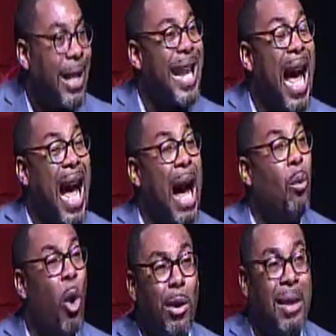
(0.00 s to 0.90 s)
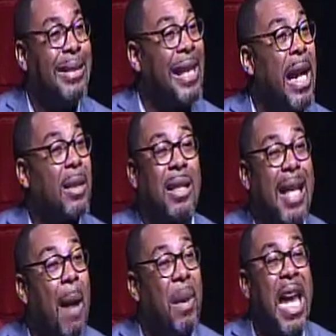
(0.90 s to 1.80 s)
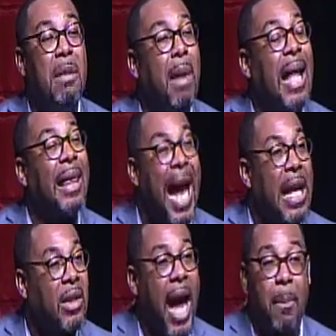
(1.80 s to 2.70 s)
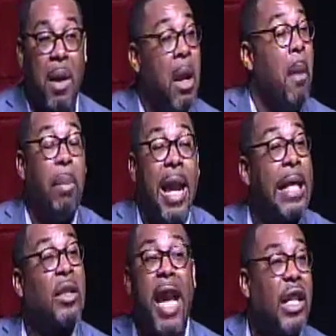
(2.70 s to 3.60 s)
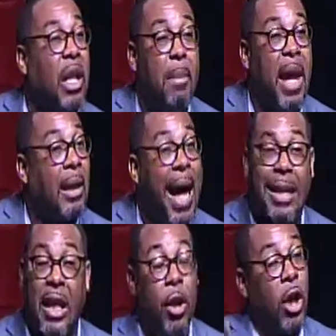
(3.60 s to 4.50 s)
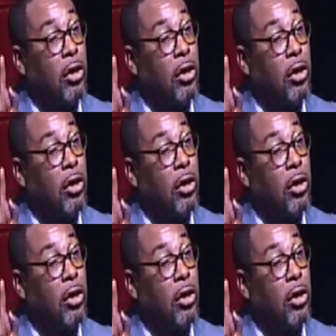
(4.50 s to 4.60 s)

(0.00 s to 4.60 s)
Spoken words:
Now, I want the deer to stop eating my landscaping, but it's teaching me a lesson.